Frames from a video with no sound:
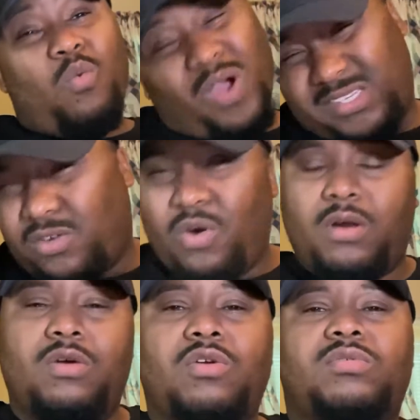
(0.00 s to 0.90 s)
What's going
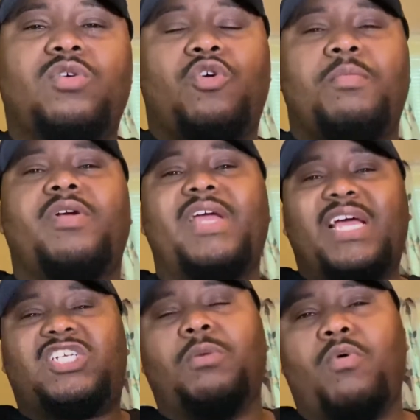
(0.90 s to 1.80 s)
on, YouTube community?
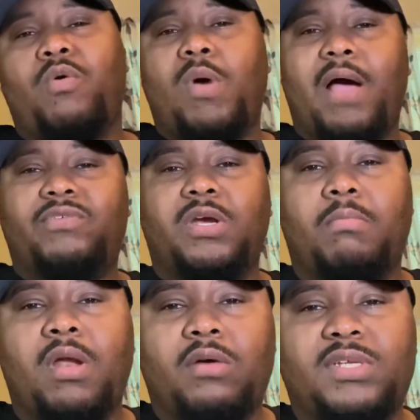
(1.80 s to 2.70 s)
It's your boy Bob
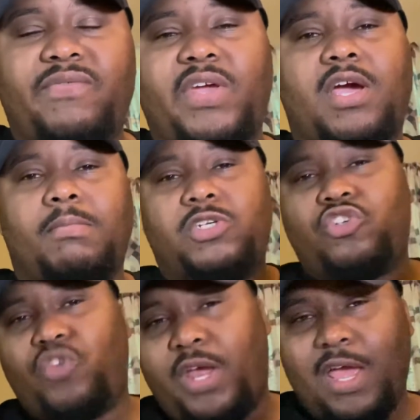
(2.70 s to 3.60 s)
Jam Blog TV coming
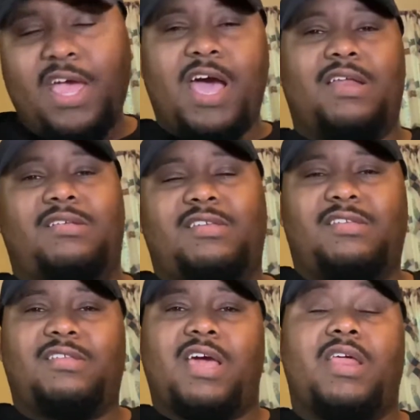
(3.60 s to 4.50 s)
straight out of
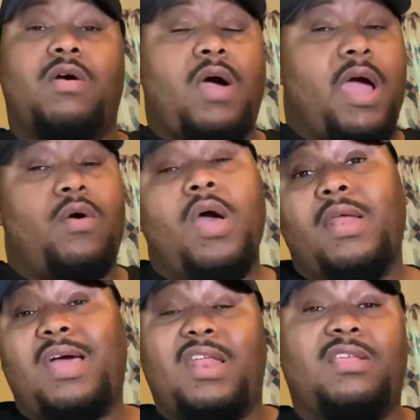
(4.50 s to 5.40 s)
Cincinnati, Ohio.
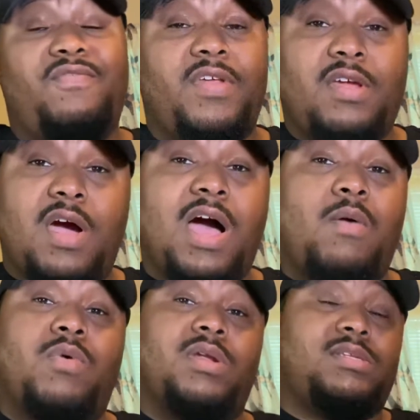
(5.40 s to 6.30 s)
Now, in this video, I
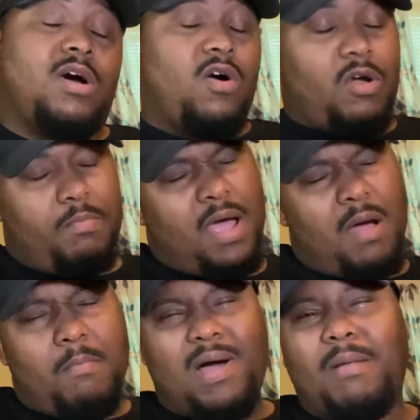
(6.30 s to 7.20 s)
want to talk
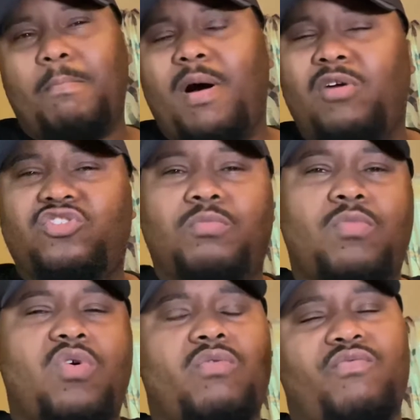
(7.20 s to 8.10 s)
about my
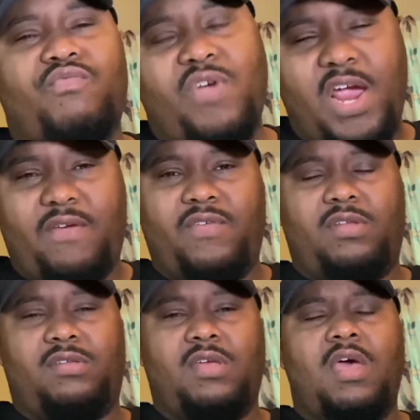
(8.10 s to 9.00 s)
Baltimore
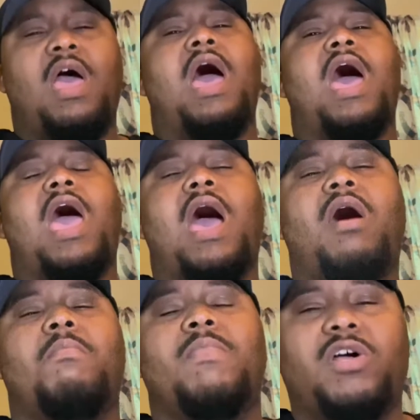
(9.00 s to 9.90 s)
Ravens,
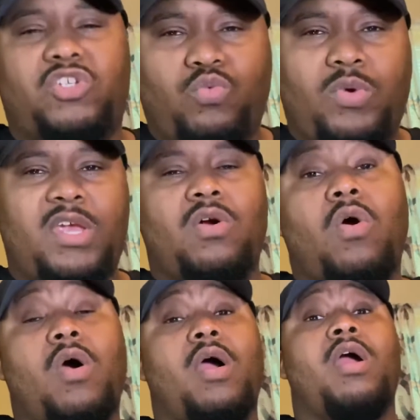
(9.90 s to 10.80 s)
how much we
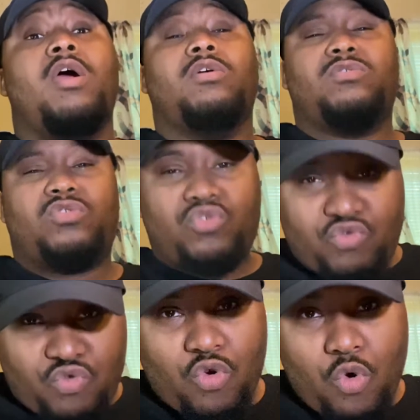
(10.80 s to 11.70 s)
are
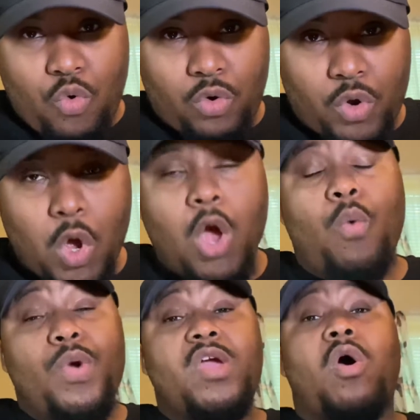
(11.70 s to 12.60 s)

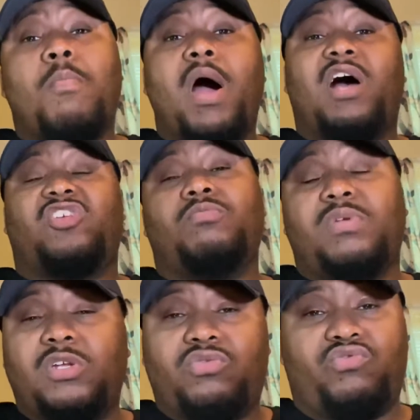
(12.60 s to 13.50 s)
screwed. We are
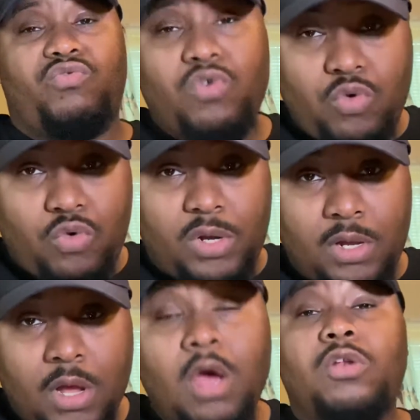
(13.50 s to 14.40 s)
possibly
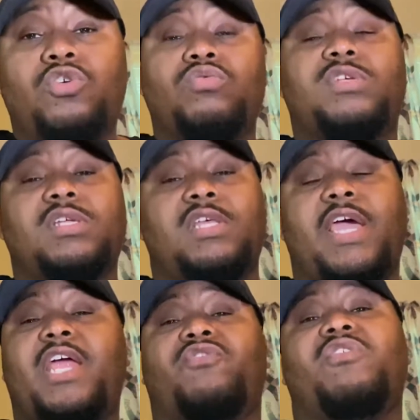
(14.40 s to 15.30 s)
screwed due to the
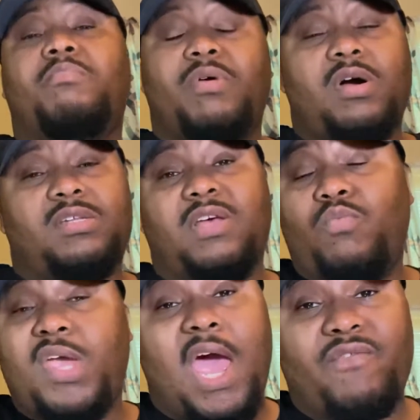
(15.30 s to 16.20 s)
injury bugs that
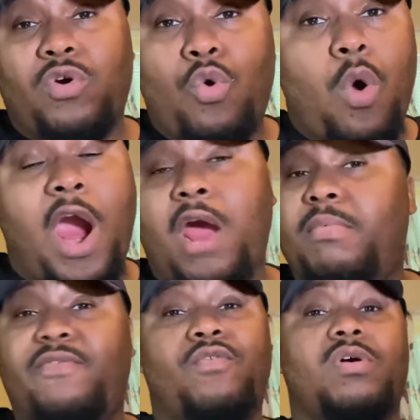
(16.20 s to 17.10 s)
we have acquired
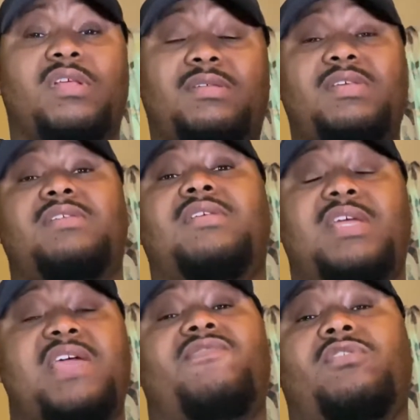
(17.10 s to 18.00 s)
before the season
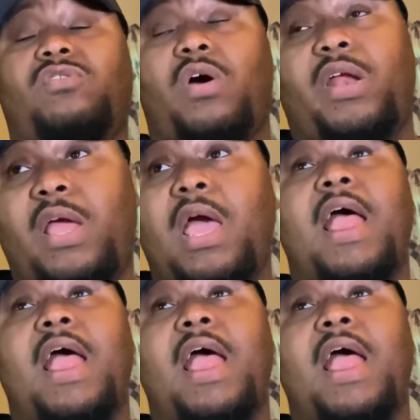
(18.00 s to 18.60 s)
even started.